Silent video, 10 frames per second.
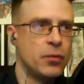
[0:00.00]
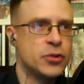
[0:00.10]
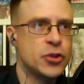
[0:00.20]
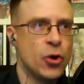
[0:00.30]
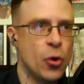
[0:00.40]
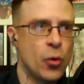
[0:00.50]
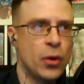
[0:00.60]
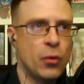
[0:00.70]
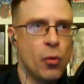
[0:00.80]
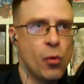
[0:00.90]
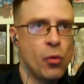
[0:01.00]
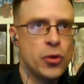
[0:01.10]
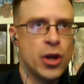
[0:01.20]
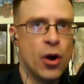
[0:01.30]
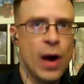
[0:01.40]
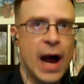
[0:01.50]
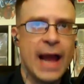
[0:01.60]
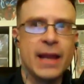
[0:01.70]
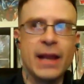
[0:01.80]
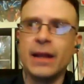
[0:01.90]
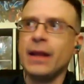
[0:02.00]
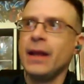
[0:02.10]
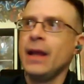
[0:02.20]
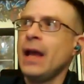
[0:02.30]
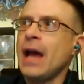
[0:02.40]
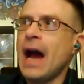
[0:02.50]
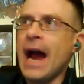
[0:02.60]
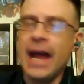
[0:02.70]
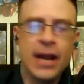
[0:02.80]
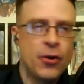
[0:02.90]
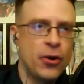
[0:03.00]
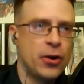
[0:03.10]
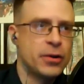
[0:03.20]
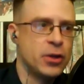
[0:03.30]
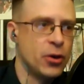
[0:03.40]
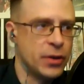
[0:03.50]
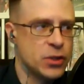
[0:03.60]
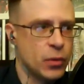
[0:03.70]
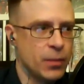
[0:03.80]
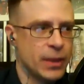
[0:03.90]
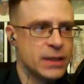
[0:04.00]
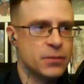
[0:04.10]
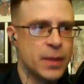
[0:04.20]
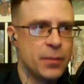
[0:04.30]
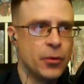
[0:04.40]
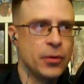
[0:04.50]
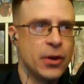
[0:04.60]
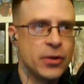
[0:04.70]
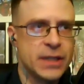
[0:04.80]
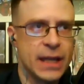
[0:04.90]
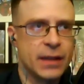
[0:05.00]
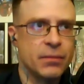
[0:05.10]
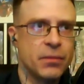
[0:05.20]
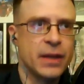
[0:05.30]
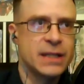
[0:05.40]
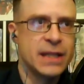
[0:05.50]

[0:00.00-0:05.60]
So, I had heard, these rumblings, people, saying things